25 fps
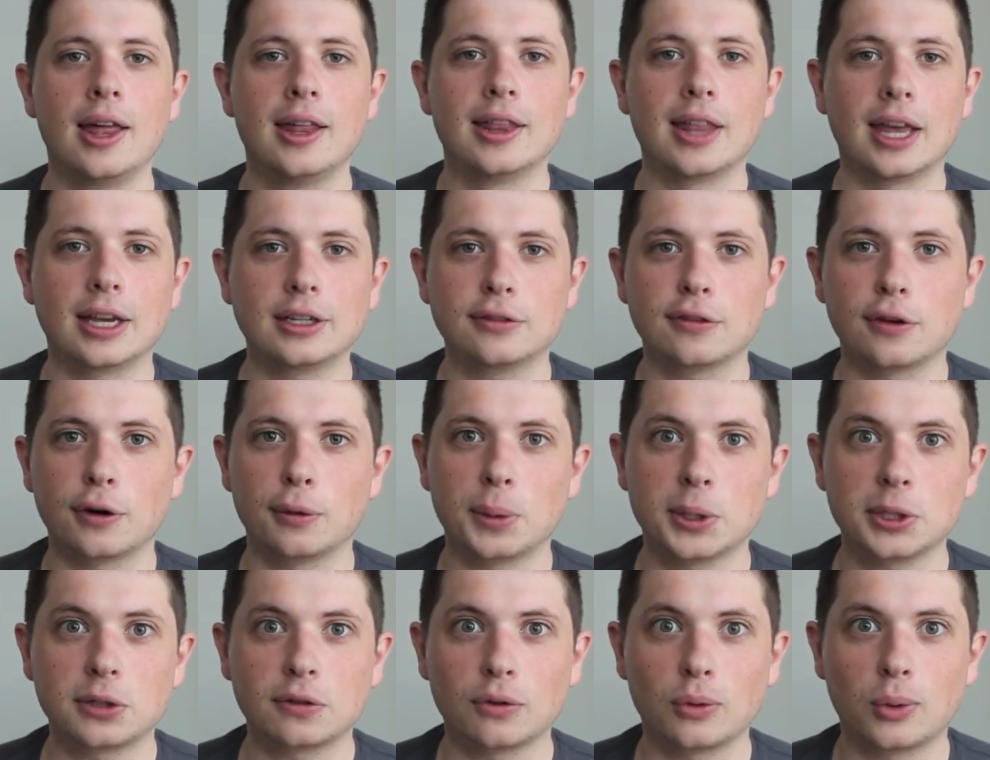Thanks very
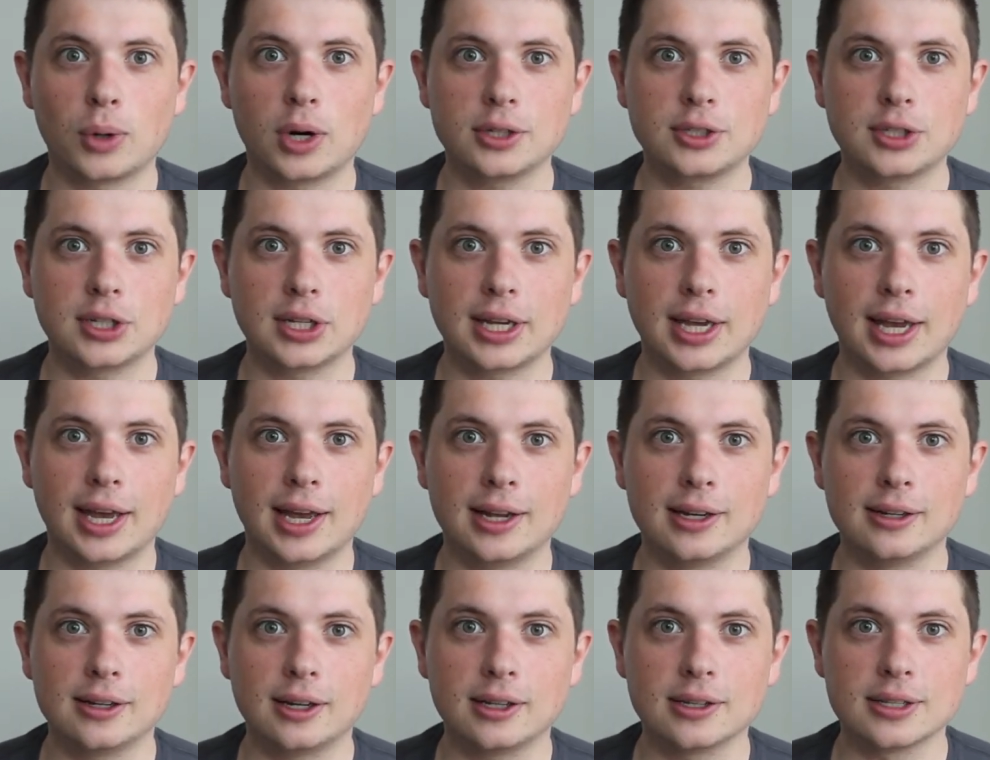much for watching,
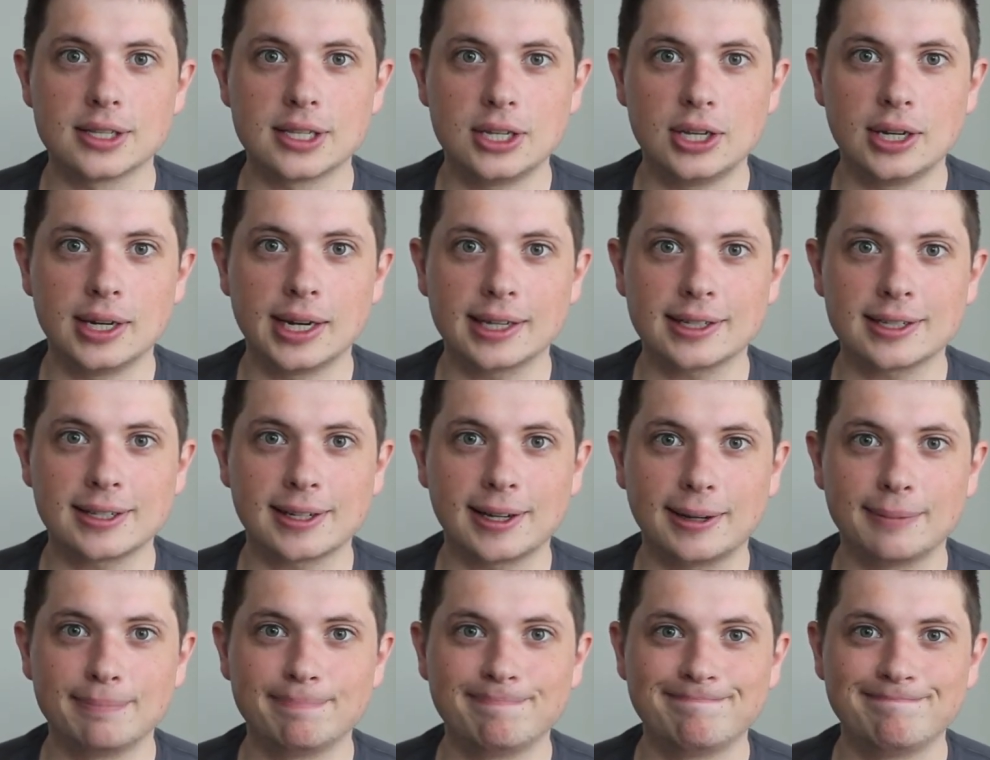and I'll see you next
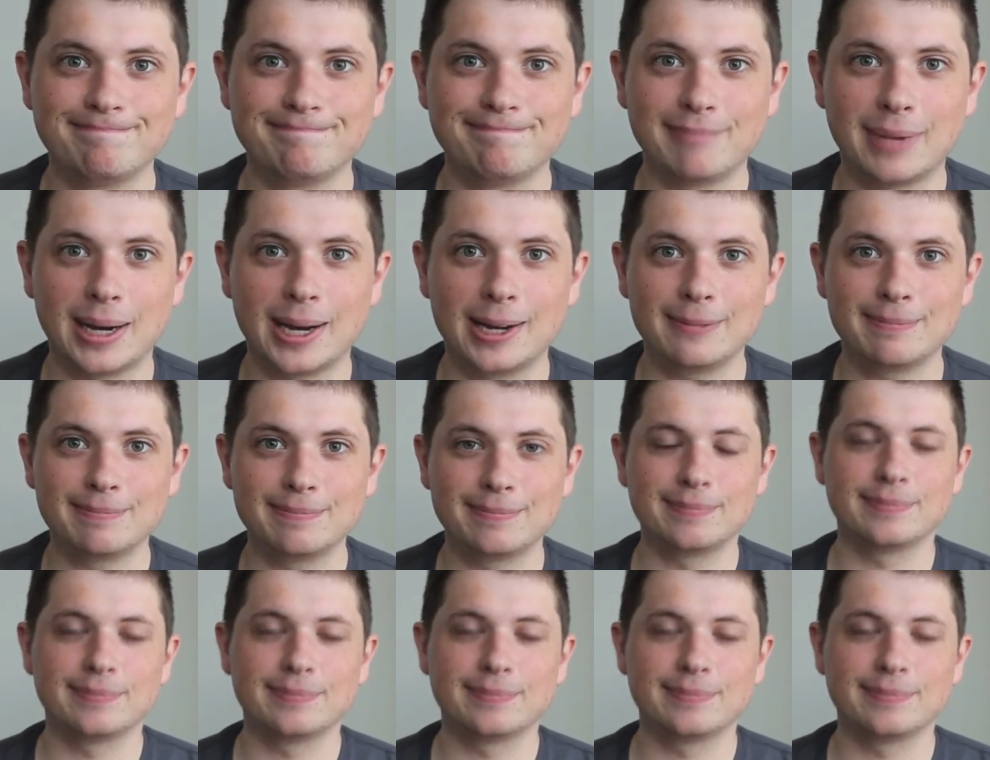time. Bye.